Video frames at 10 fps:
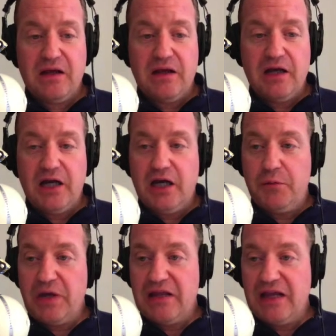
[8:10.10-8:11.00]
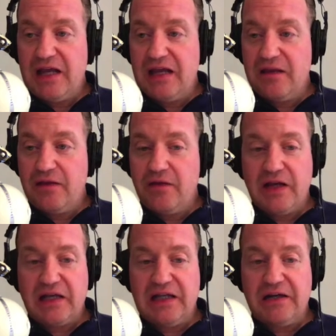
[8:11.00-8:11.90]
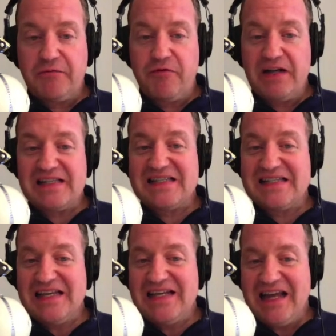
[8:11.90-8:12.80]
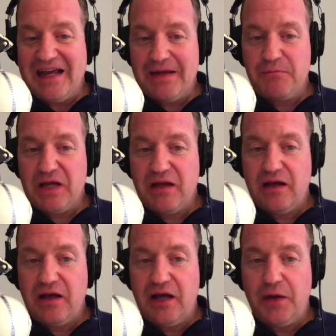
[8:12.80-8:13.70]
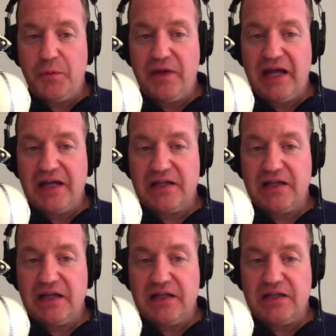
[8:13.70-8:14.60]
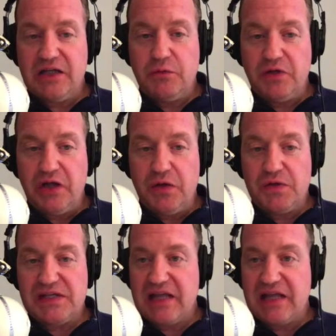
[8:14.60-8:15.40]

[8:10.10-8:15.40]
And then the CloudFront C name that it will use,